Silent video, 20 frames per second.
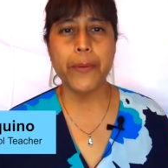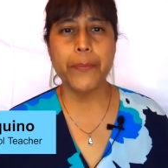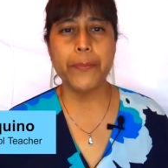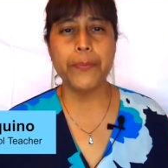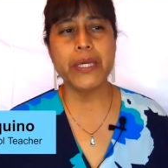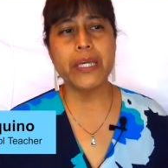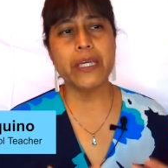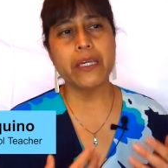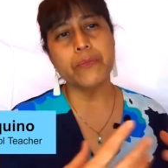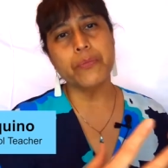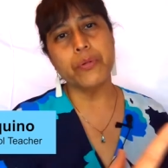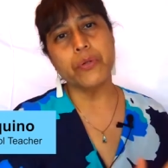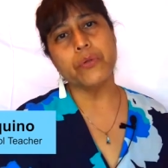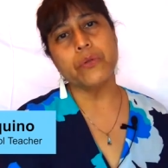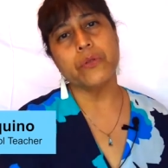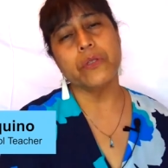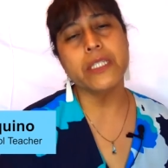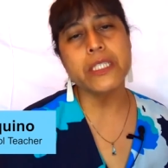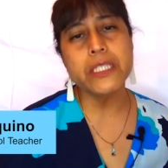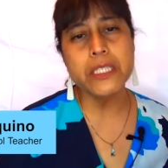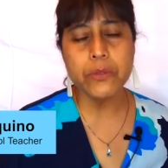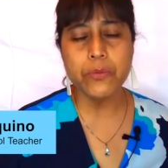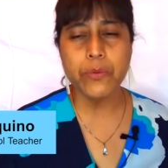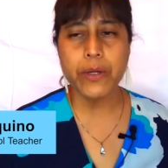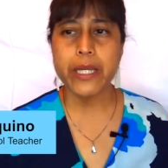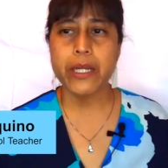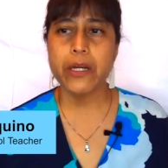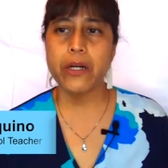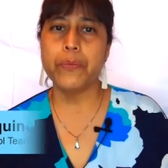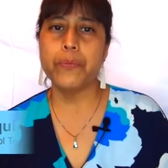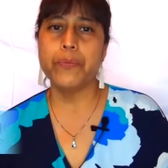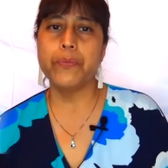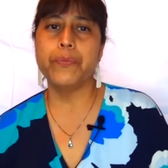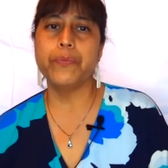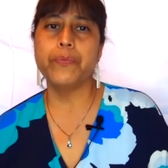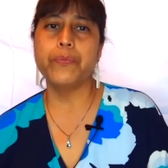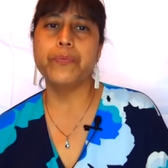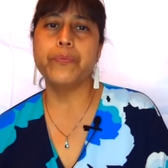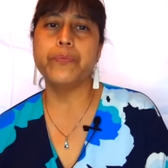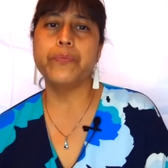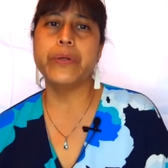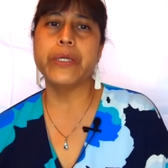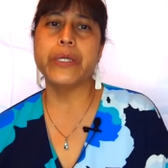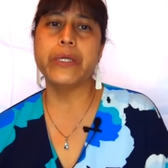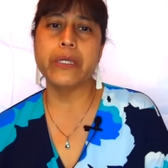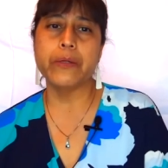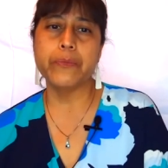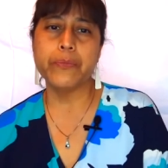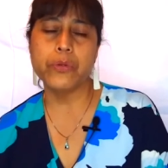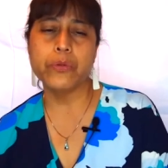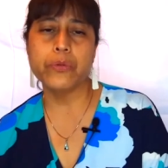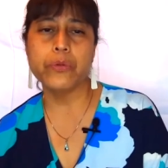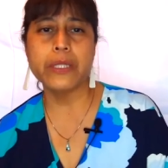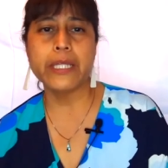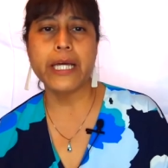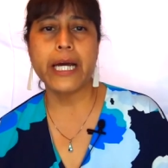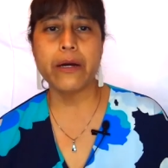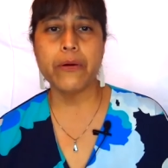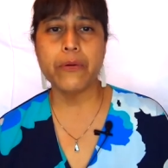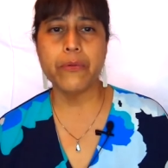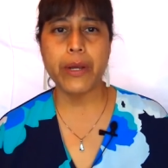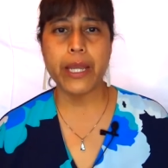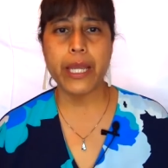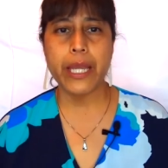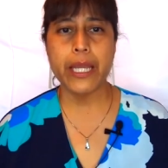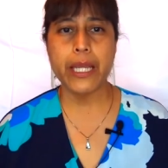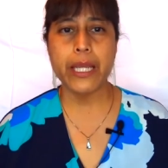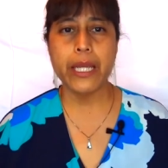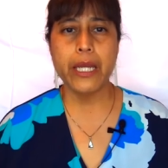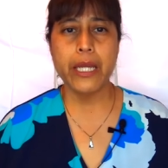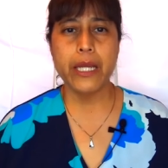being pulled this way or being pulled that way,